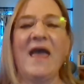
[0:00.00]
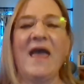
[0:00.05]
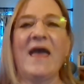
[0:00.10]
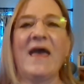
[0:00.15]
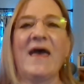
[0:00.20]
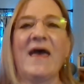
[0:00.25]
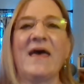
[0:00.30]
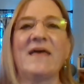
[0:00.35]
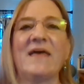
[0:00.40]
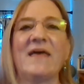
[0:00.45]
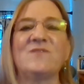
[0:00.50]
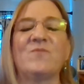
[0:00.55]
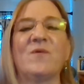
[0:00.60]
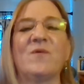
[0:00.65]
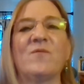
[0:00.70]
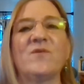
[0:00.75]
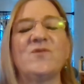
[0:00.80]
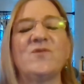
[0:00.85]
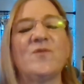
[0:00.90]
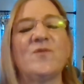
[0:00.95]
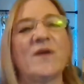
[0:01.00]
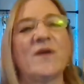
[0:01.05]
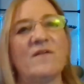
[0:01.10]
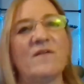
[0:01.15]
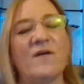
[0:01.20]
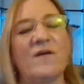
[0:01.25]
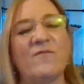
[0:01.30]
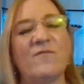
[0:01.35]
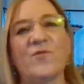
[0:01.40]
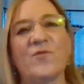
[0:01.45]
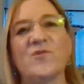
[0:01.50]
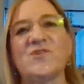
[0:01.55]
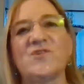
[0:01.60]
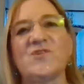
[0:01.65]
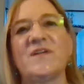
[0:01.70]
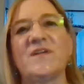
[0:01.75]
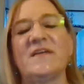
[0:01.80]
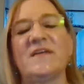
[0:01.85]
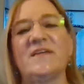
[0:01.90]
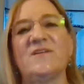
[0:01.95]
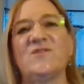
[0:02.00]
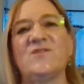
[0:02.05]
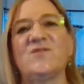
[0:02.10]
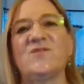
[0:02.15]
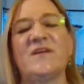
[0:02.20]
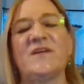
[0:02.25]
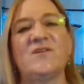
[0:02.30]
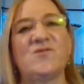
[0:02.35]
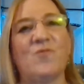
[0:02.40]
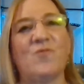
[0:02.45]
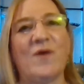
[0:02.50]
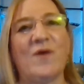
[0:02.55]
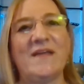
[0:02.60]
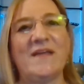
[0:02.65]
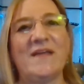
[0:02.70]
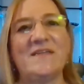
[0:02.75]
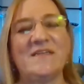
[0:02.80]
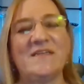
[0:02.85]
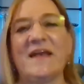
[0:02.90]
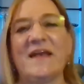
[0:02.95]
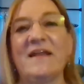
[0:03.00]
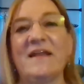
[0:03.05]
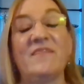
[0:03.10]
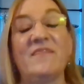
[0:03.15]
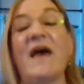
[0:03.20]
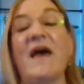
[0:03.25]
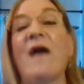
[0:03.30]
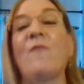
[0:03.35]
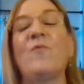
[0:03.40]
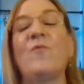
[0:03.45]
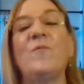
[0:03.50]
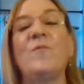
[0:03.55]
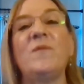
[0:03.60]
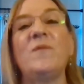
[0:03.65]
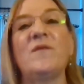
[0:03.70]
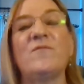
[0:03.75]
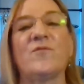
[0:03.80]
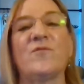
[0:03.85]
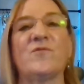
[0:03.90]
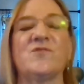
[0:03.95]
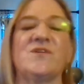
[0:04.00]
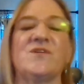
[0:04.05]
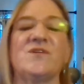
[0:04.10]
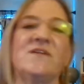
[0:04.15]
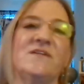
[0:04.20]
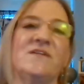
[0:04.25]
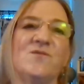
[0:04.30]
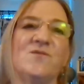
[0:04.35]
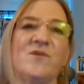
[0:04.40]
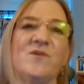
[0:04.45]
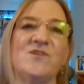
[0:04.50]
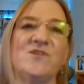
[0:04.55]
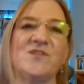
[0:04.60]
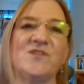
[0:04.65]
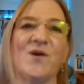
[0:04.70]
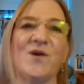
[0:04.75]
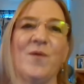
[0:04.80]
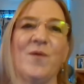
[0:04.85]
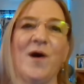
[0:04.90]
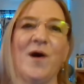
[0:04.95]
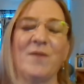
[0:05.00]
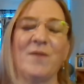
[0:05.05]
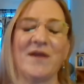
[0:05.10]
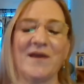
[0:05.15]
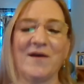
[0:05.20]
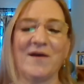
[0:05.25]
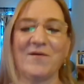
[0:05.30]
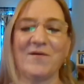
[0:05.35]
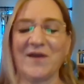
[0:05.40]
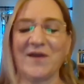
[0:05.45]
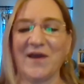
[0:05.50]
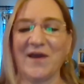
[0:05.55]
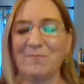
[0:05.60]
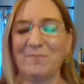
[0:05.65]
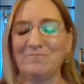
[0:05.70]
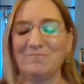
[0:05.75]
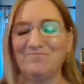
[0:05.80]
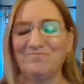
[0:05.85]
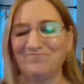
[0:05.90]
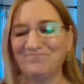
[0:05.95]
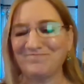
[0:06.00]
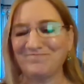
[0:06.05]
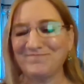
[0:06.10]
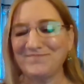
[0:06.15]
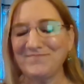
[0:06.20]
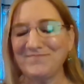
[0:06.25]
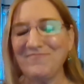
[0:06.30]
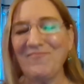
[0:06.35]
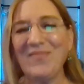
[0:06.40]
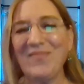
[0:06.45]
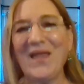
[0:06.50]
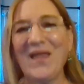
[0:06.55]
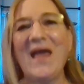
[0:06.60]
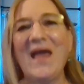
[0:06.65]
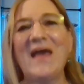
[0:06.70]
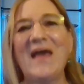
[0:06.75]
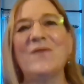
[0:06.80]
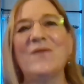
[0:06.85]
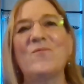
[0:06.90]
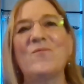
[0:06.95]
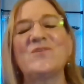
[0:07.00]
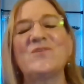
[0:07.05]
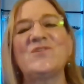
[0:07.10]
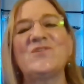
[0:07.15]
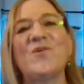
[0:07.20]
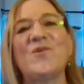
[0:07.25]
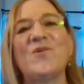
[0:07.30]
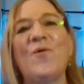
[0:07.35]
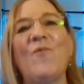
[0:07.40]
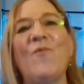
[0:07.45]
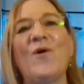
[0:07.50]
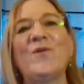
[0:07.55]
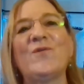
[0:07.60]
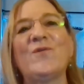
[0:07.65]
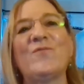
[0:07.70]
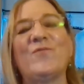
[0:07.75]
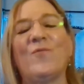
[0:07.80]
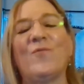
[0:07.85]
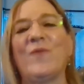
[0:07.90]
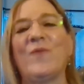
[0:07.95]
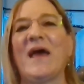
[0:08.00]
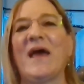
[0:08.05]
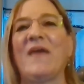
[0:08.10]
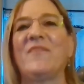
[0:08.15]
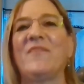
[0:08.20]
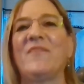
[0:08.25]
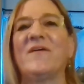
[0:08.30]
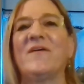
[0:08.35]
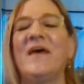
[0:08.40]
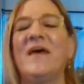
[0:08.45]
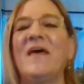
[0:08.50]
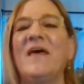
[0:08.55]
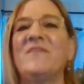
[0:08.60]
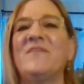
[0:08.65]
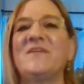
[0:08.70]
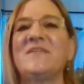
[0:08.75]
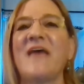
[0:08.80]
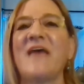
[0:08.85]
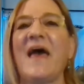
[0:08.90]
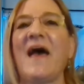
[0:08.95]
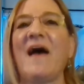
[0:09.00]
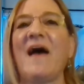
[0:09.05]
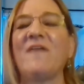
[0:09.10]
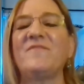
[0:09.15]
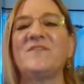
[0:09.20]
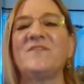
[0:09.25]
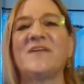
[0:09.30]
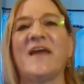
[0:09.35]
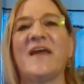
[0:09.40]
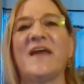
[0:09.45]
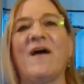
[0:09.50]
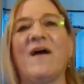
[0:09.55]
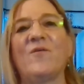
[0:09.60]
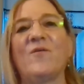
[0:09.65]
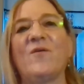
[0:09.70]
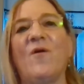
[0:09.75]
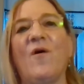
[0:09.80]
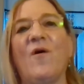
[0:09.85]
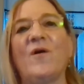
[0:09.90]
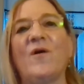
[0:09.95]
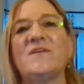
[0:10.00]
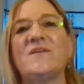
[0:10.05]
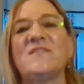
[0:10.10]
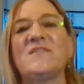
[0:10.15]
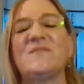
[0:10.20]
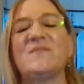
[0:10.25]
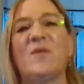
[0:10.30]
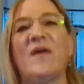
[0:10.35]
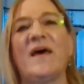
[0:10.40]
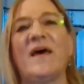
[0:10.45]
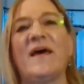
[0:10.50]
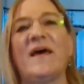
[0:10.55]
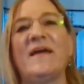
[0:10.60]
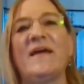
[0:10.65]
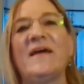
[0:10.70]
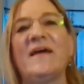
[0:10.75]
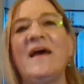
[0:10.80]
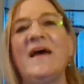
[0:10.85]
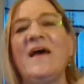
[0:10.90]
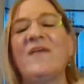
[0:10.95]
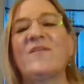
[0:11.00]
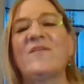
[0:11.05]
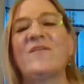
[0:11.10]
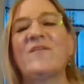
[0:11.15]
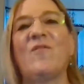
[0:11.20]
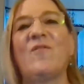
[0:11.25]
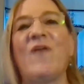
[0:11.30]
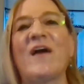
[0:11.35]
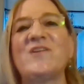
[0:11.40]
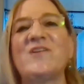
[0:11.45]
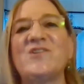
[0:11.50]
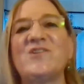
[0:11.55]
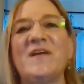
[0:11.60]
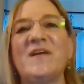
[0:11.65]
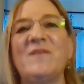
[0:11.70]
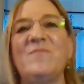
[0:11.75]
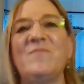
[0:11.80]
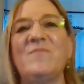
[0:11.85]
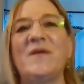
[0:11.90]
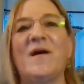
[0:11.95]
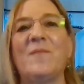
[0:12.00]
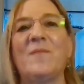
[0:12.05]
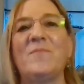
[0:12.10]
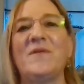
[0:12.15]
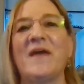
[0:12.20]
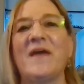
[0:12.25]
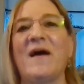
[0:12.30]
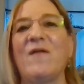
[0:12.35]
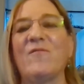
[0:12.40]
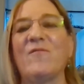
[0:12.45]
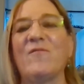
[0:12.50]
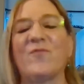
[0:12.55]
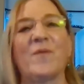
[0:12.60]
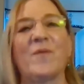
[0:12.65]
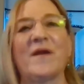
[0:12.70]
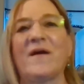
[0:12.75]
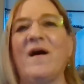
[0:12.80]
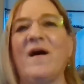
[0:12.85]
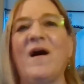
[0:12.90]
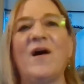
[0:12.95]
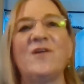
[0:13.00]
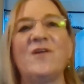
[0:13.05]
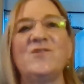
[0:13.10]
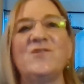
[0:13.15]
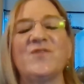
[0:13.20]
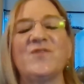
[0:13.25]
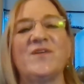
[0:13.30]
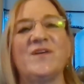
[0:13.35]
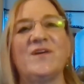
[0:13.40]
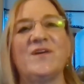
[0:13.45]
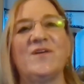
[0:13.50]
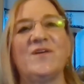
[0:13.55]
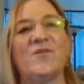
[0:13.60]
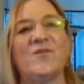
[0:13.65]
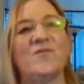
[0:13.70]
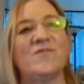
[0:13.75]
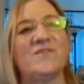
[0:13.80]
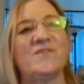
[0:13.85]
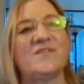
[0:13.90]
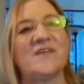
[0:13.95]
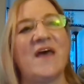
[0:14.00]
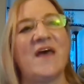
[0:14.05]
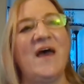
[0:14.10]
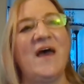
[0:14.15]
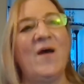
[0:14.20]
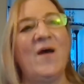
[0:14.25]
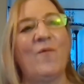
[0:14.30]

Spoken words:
And we were doing a version in 2010, and that would be the version into which the Obama gown came. And it was so wonderful. We had the Taft gown on display. The collection had been up now for about 100 years.